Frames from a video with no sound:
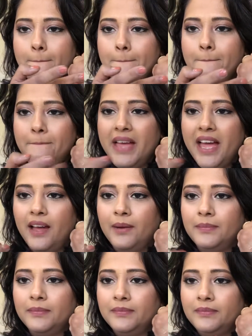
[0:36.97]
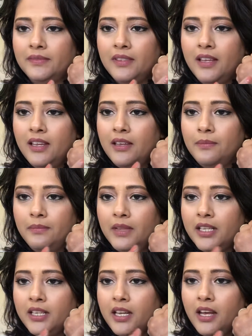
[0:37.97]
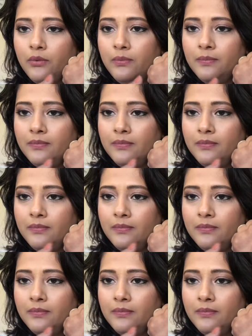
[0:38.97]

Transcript: Bam. Blend it out.